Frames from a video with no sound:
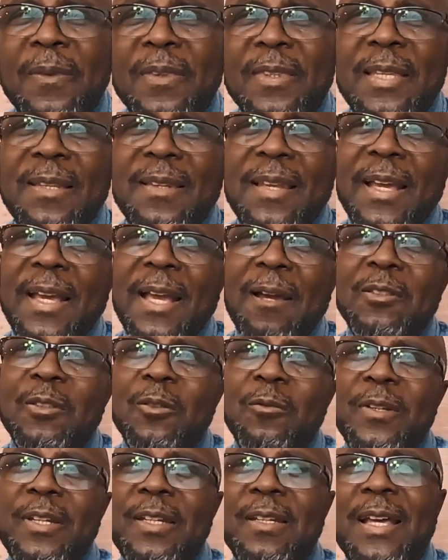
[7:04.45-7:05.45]
seemed like I was
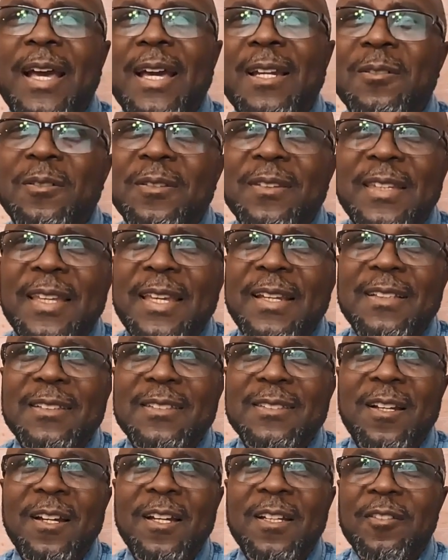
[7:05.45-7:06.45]
reading. I don't think
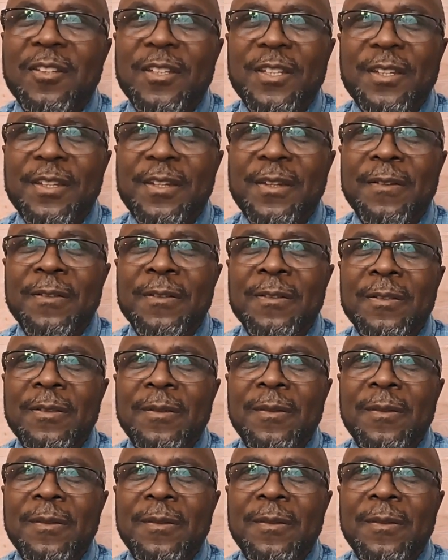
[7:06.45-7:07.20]
it's 100 years,